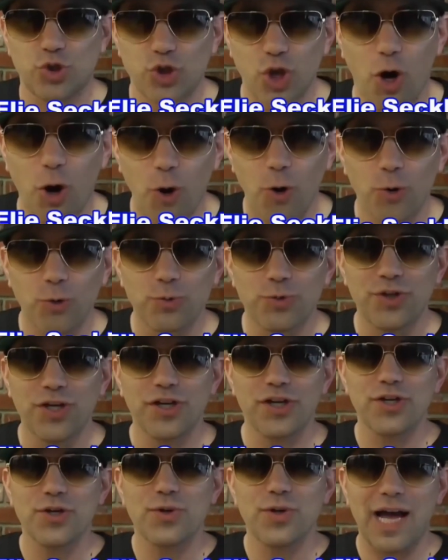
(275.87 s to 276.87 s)

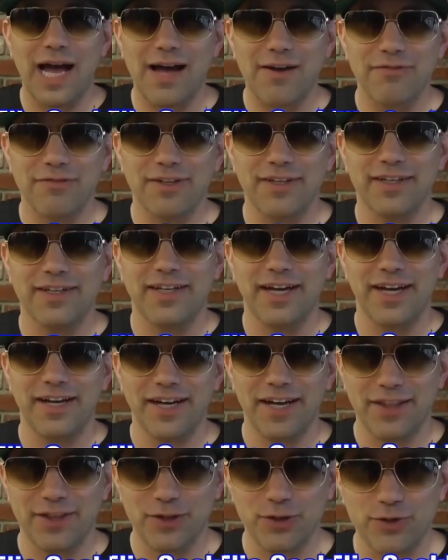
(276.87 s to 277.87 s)
So there you have
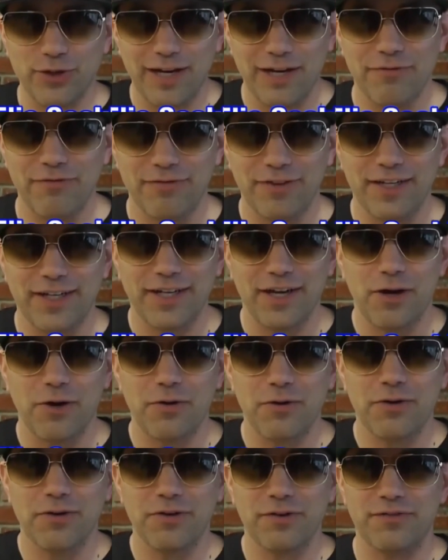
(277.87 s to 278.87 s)
it. Another great
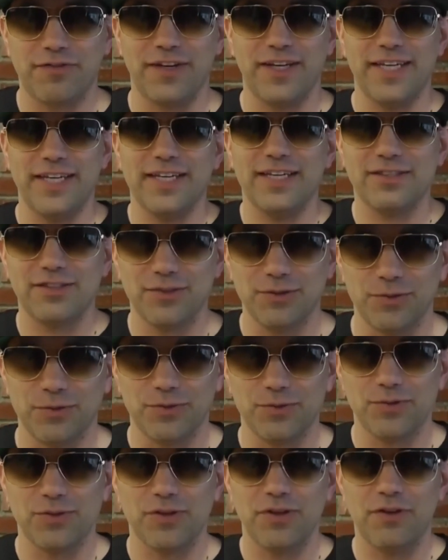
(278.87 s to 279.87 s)
video for ES
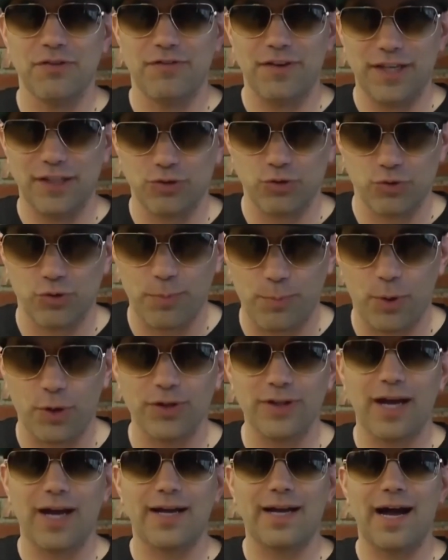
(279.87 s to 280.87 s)
News. For
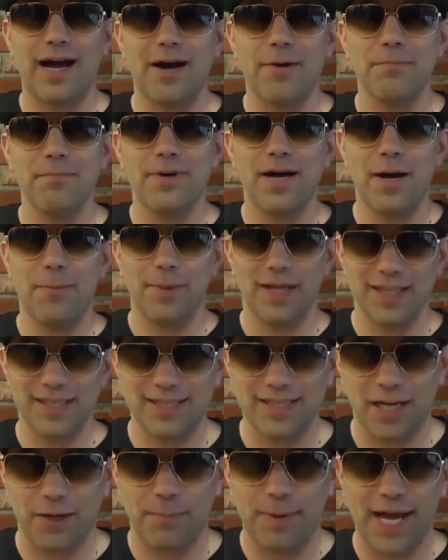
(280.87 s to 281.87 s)
ESNewsReporting.com,
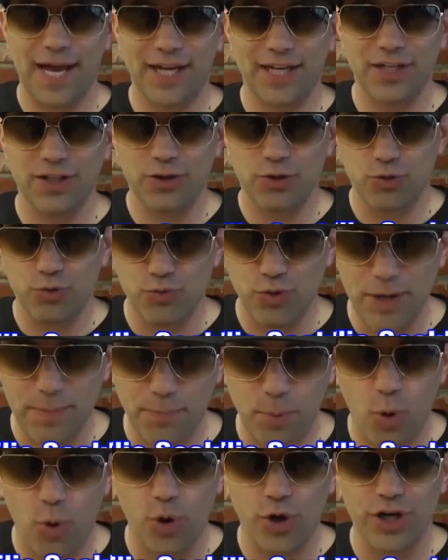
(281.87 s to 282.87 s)
I'm Elie Seckbach
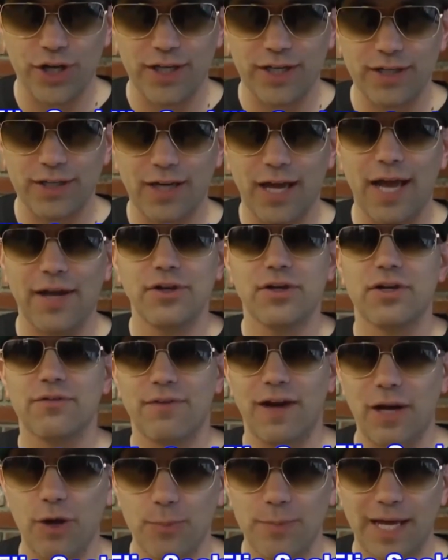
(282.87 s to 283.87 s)
reporting, and
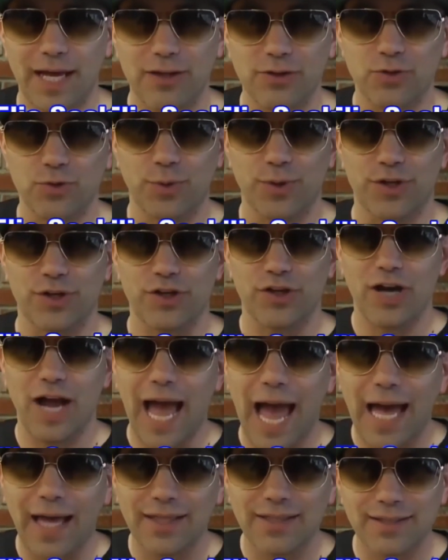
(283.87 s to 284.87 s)
you can follow me on
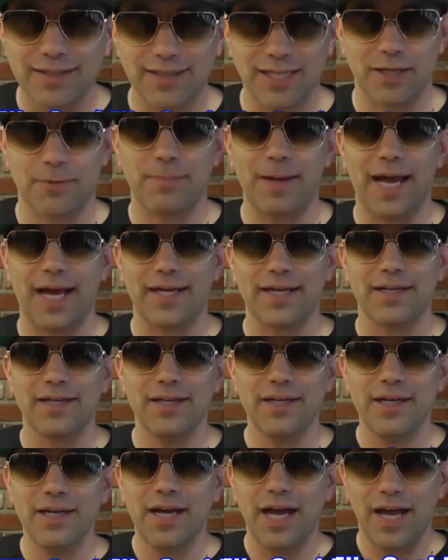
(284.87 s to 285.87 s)
Twitter
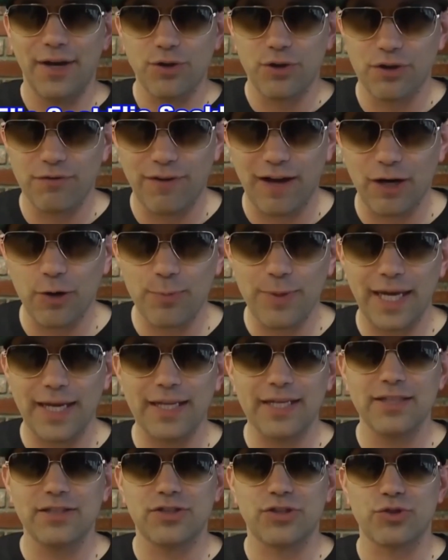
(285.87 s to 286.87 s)
@Seckbach, and you can follow
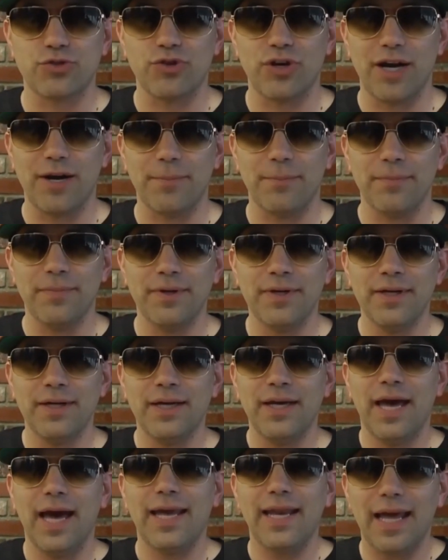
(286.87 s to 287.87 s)
me on
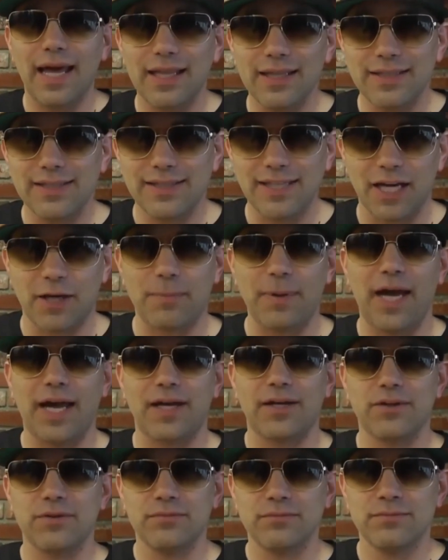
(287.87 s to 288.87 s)
Instagram @Elie
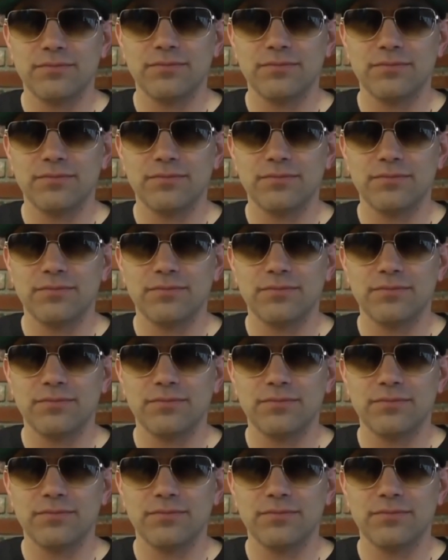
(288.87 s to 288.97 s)
Seckbach.